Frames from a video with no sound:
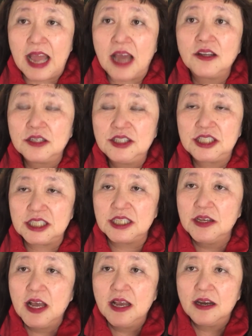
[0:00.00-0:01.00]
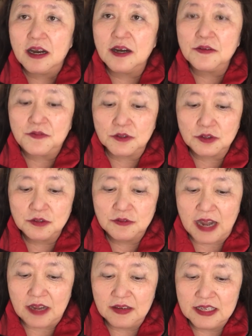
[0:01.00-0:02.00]
elegy for 2
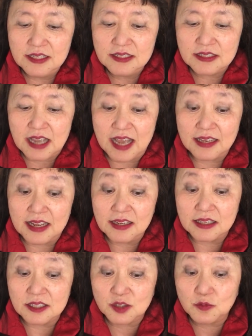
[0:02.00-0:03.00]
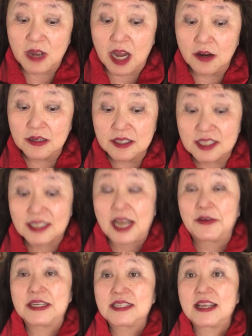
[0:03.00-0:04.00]
violins, and then as well as
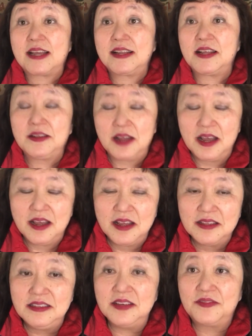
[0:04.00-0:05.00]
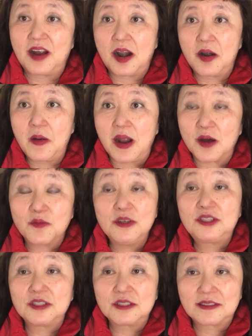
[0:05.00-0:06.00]
Sarasota Nivara,
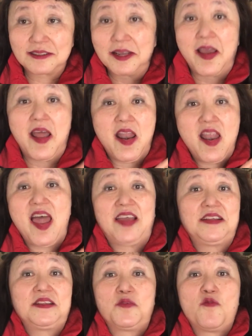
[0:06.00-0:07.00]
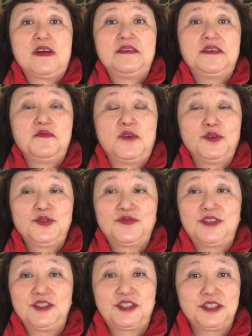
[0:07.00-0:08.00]
which is like one of the
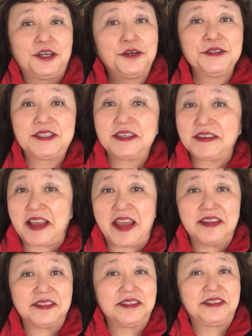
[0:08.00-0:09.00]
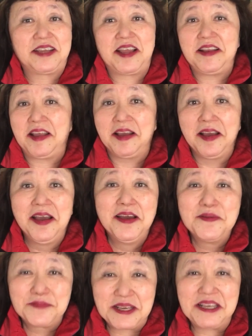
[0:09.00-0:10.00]
most virtuosic, entertaining
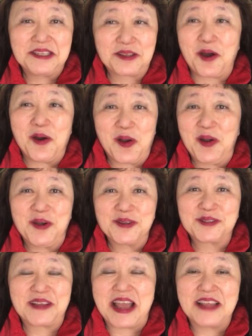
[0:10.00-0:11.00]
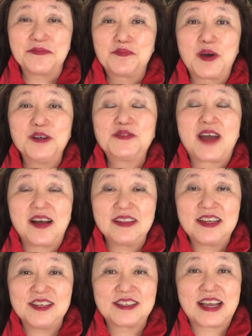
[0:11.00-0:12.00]
piece on earth. And both
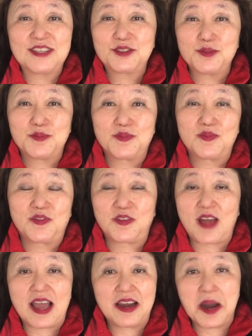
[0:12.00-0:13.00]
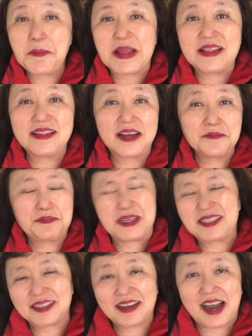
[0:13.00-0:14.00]
violinists has to fly up and down,
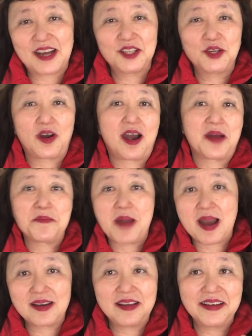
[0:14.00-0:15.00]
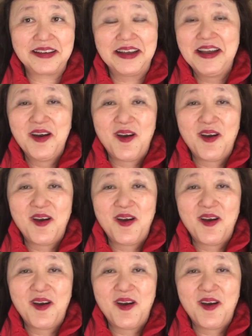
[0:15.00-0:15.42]
pizzicato, harmonic,